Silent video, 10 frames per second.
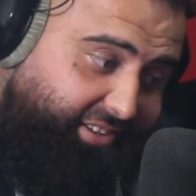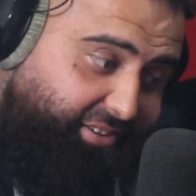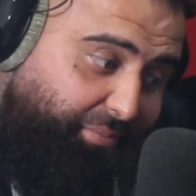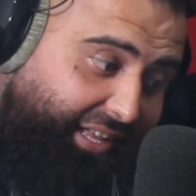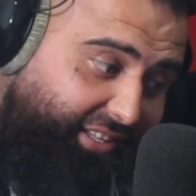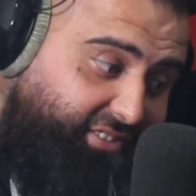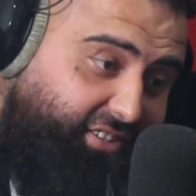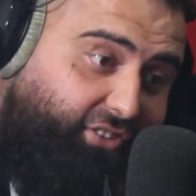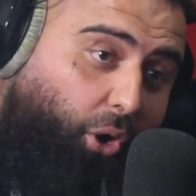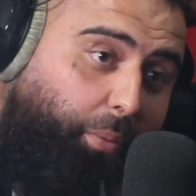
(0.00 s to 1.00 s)
Man, this is a
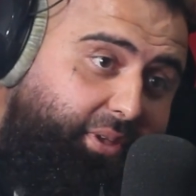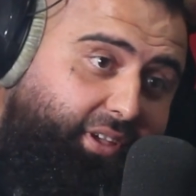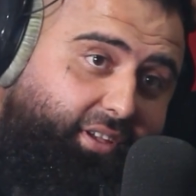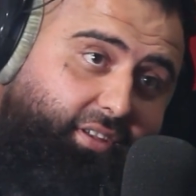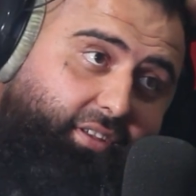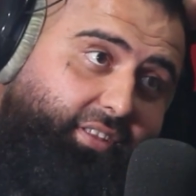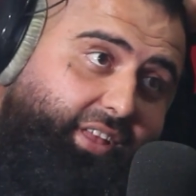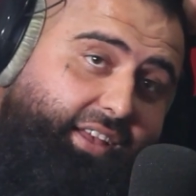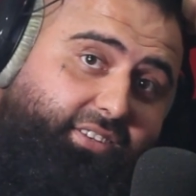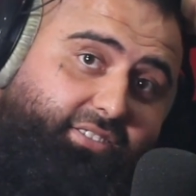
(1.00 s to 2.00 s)
topic
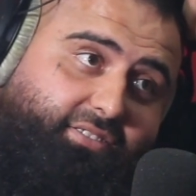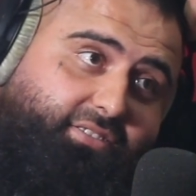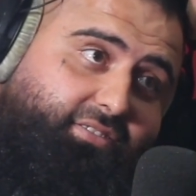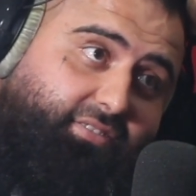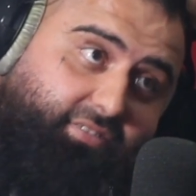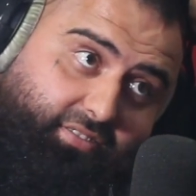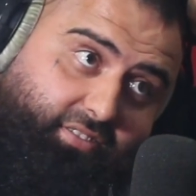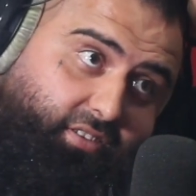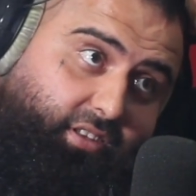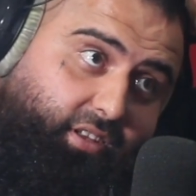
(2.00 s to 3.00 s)
that is
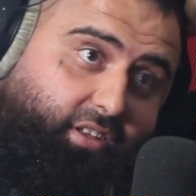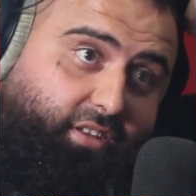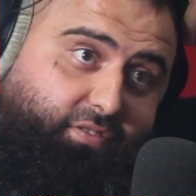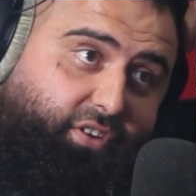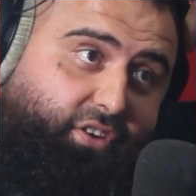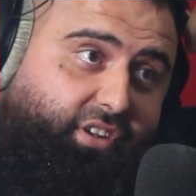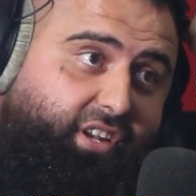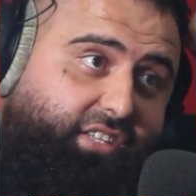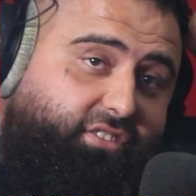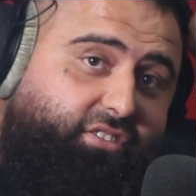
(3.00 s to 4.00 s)
very
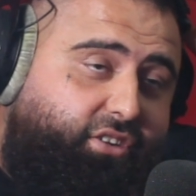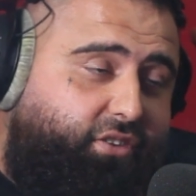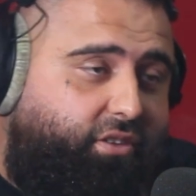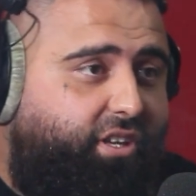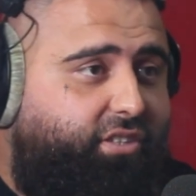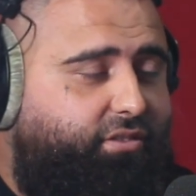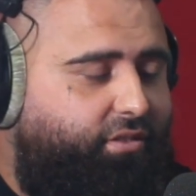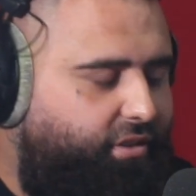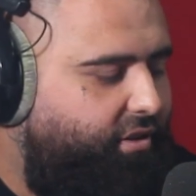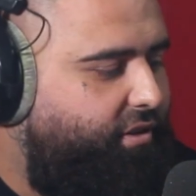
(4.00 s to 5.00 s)
necessary.
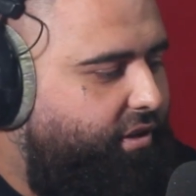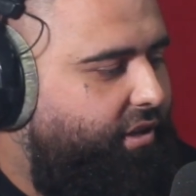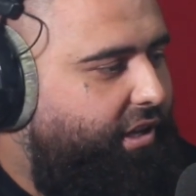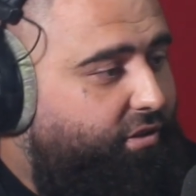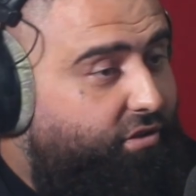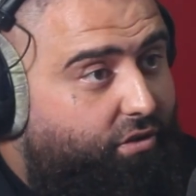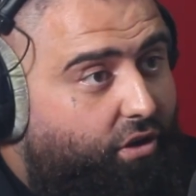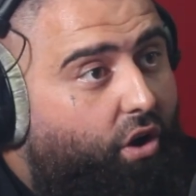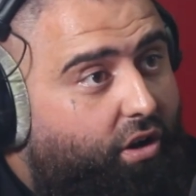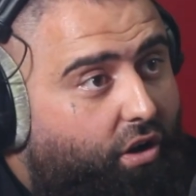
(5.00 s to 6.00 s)
It's
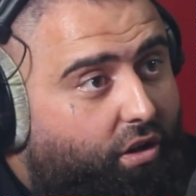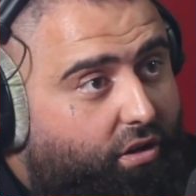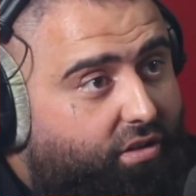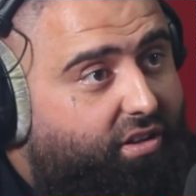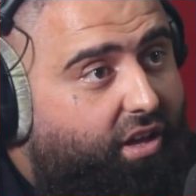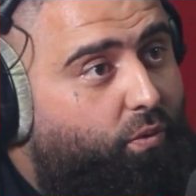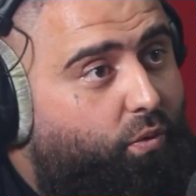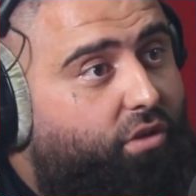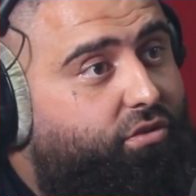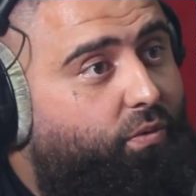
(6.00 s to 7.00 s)
getting
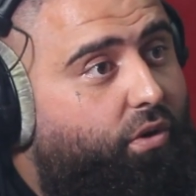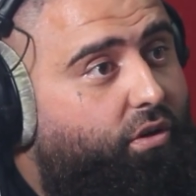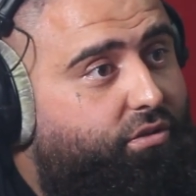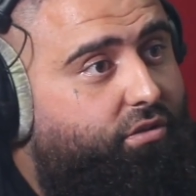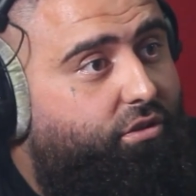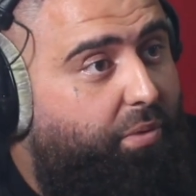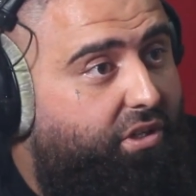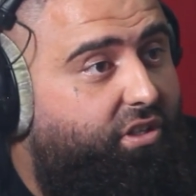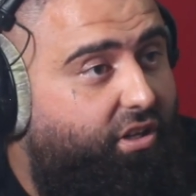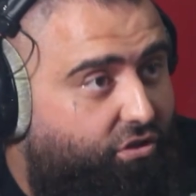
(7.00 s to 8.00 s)
worse and worse,
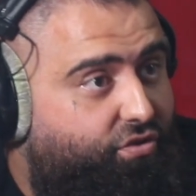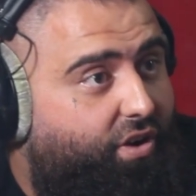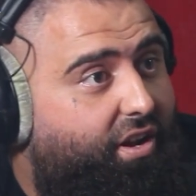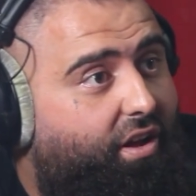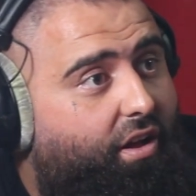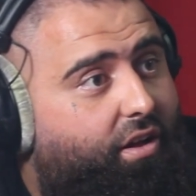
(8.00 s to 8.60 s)
especially in Australia.